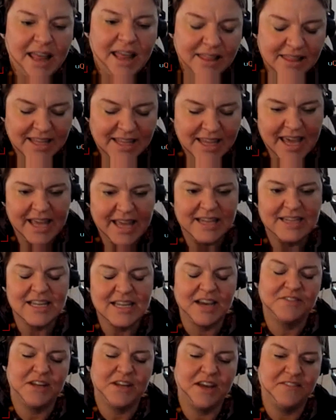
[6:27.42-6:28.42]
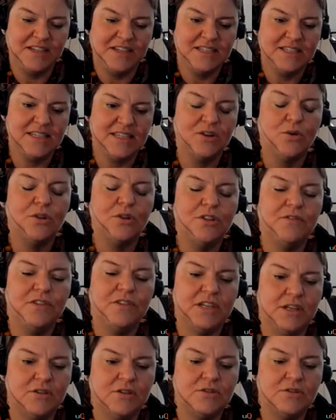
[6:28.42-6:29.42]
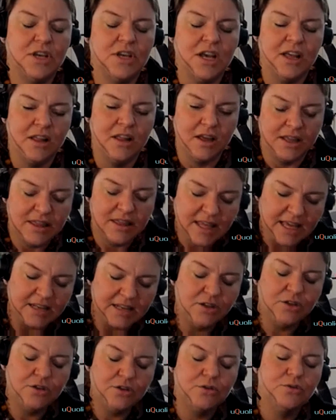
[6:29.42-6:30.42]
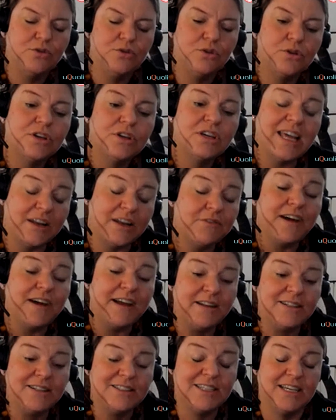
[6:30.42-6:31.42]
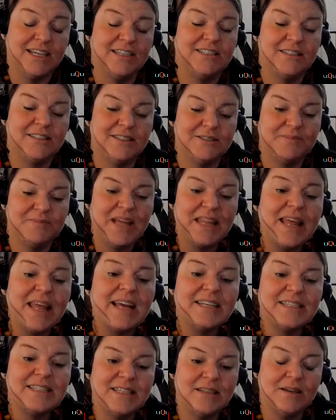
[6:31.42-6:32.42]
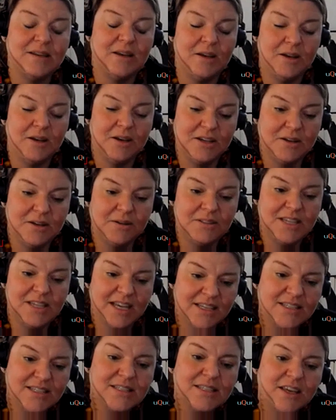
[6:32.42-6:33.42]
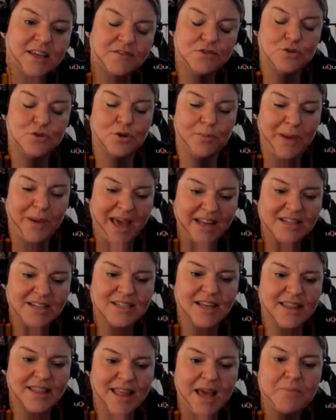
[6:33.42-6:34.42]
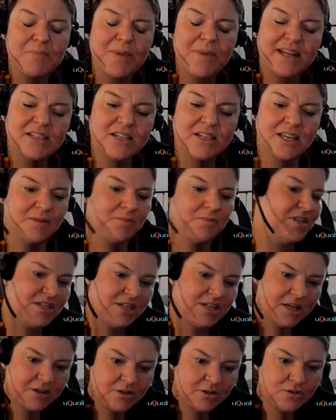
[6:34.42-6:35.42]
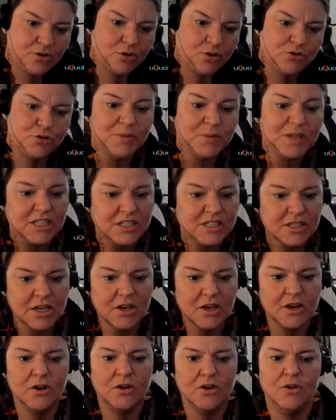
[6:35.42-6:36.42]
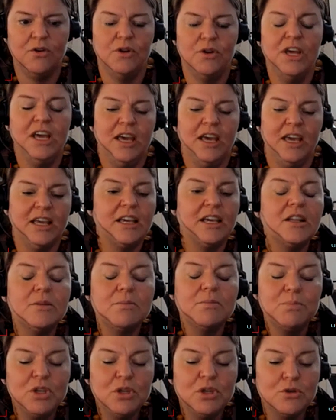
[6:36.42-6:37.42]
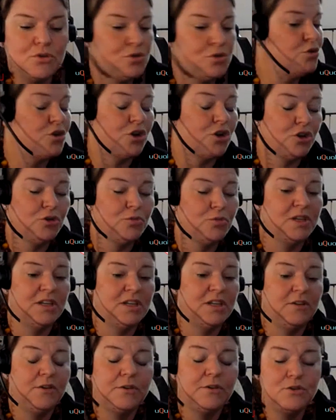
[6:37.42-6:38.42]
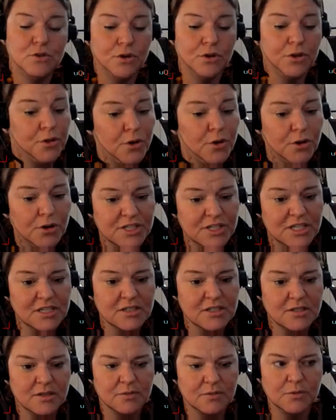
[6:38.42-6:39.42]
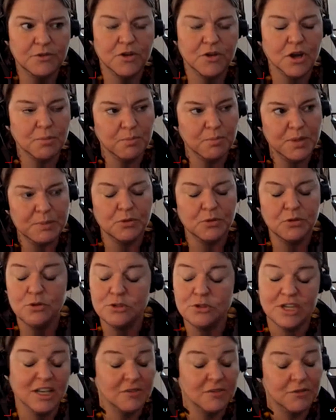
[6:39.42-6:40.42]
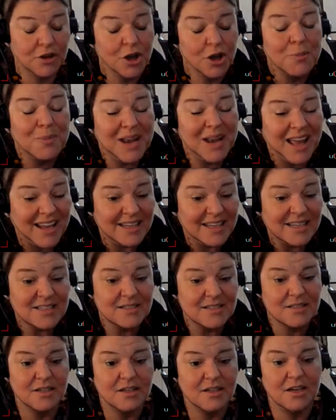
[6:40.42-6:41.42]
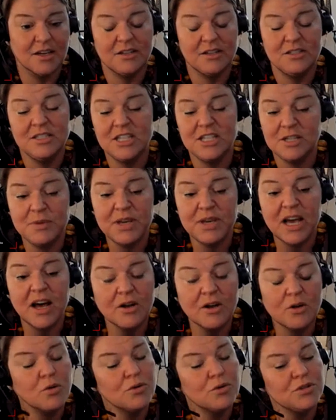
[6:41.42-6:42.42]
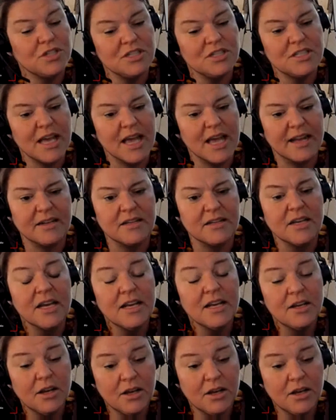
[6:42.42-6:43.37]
at the end, after having seen all the videos, then you get a final test. And that test gives you a badge, and that badge can be shared on social media, or it can be used to document to authorities. We've got people using it for compliance, GDPR courses, and